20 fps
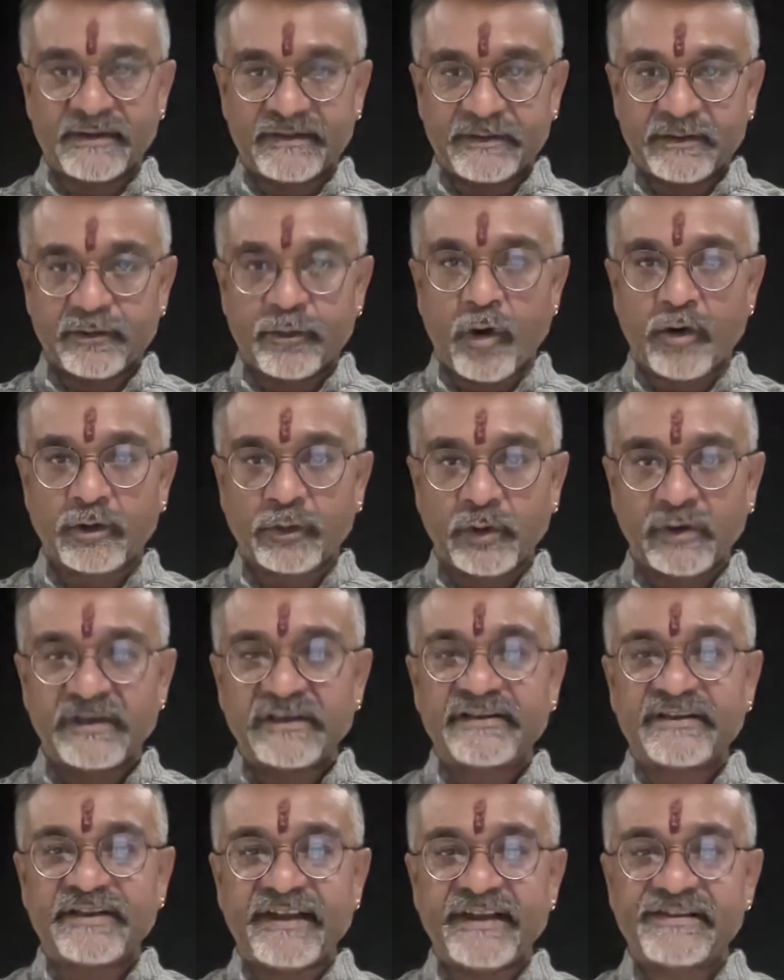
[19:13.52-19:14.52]
doctoral
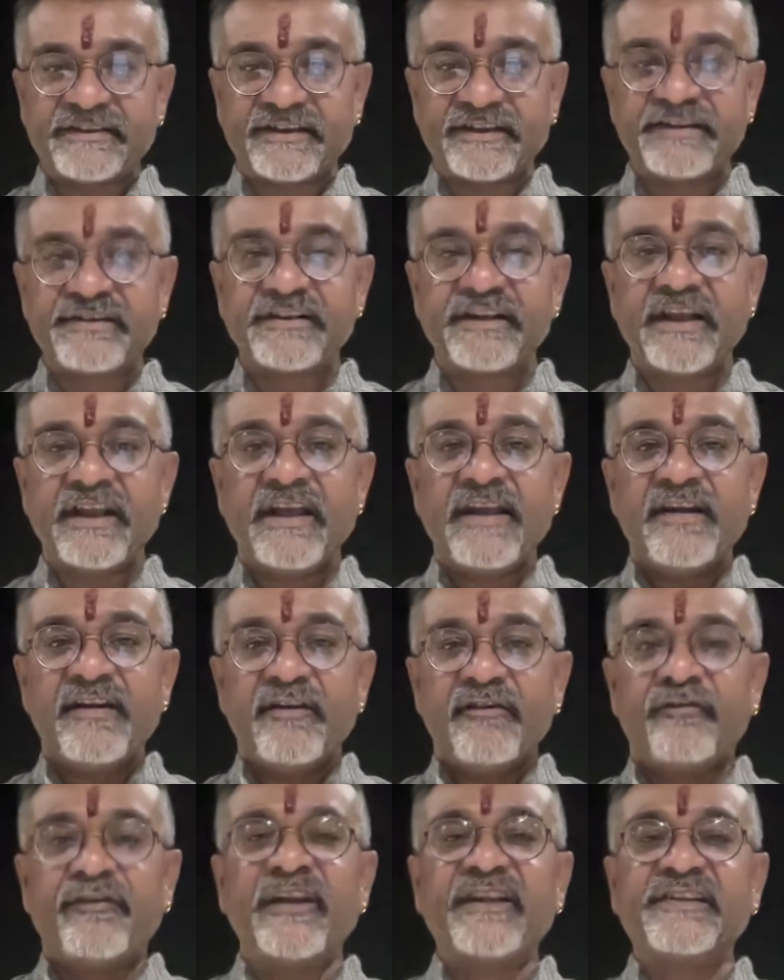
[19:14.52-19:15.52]
theses
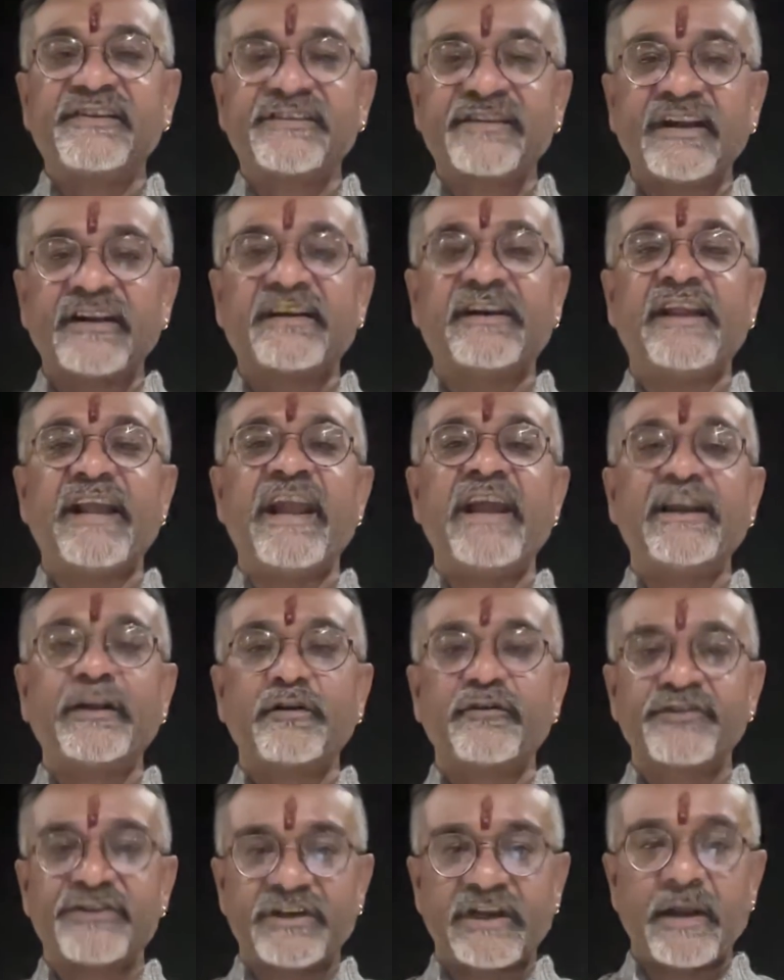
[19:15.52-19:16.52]
fix the date
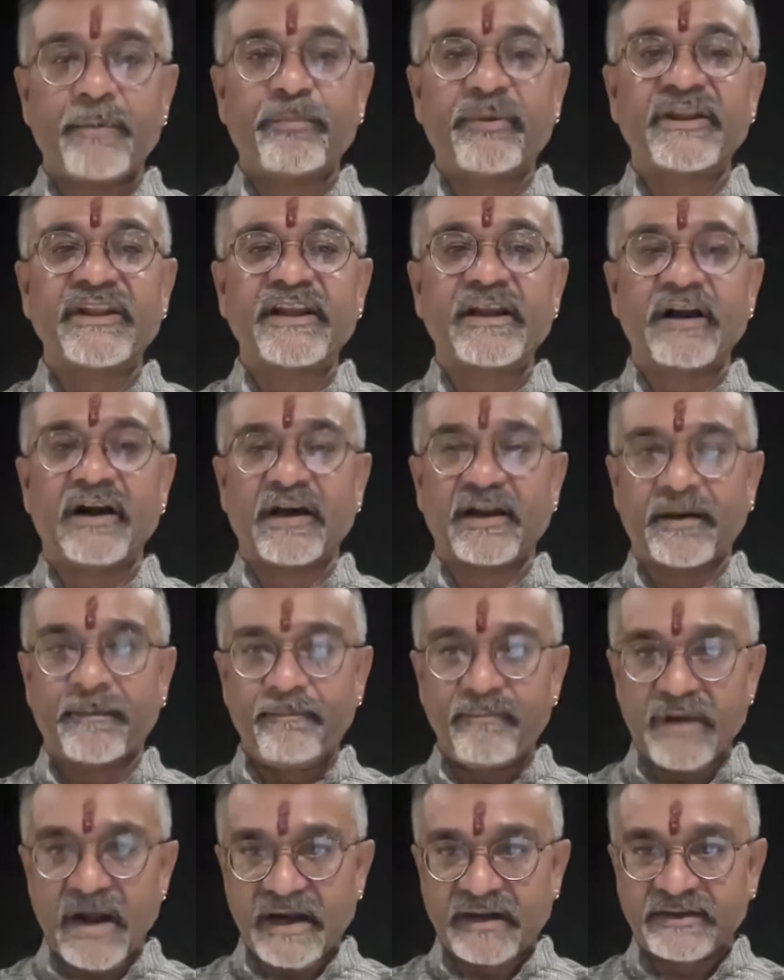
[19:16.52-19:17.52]
of
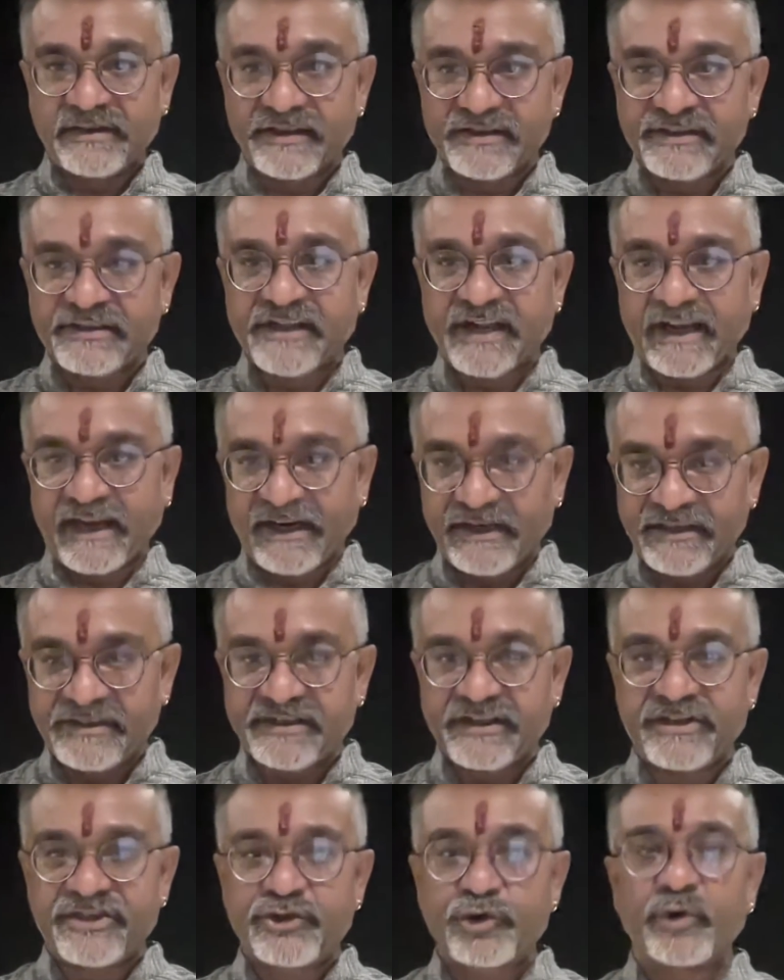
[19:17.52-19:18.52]
Shilapadikaram at the 2nd
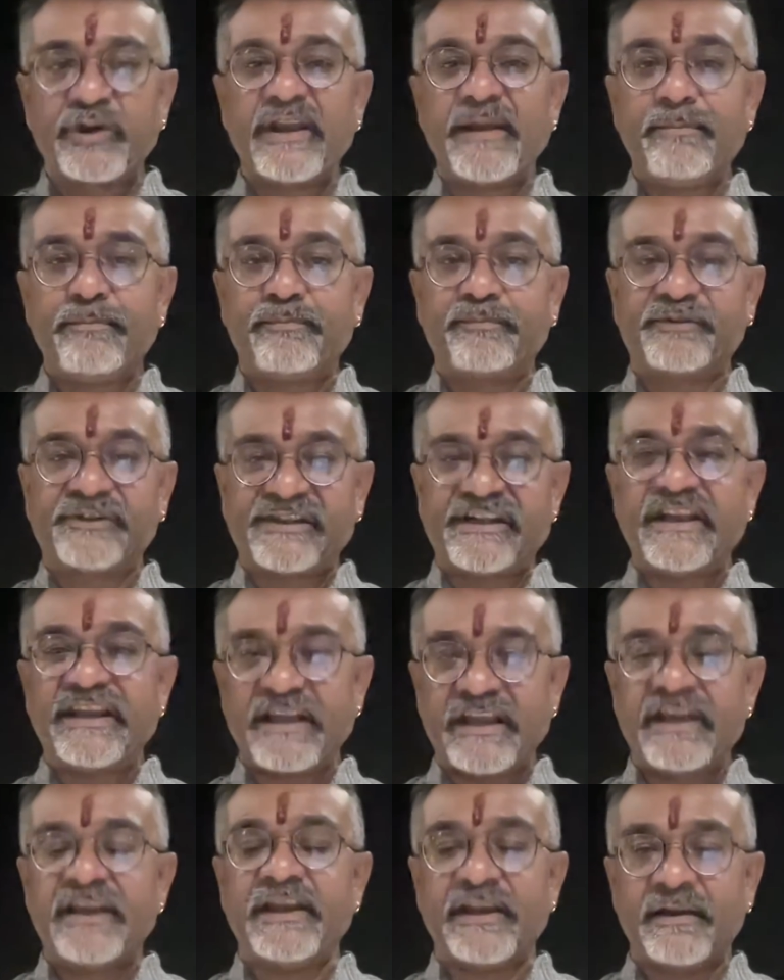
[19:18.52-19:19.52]
century
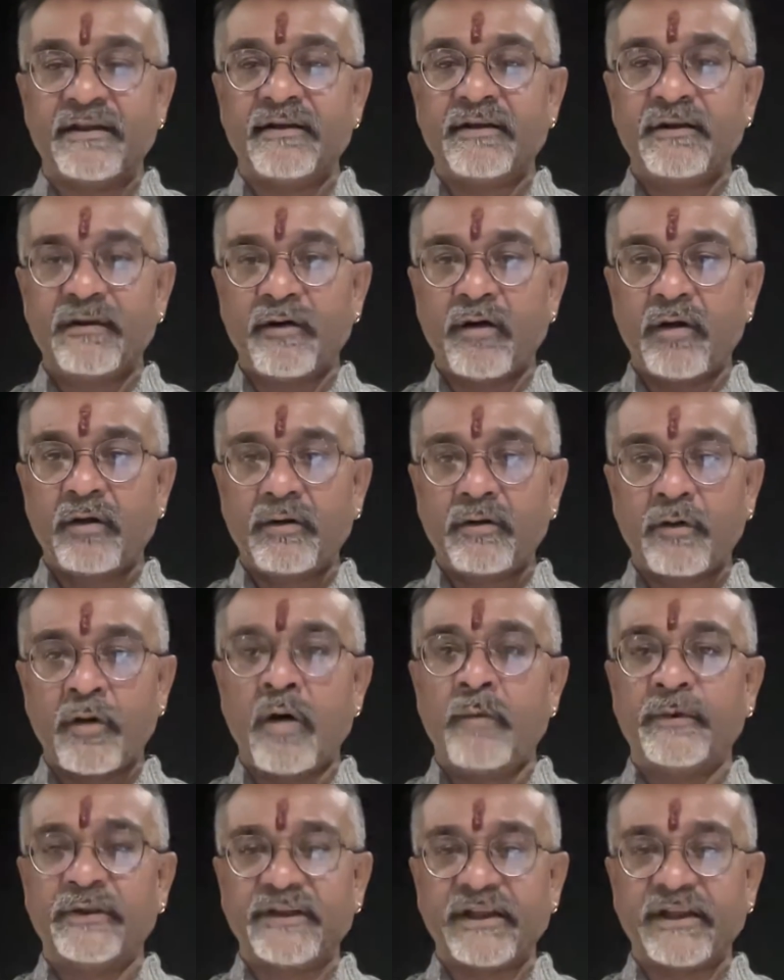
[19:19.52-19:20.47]
CE or Common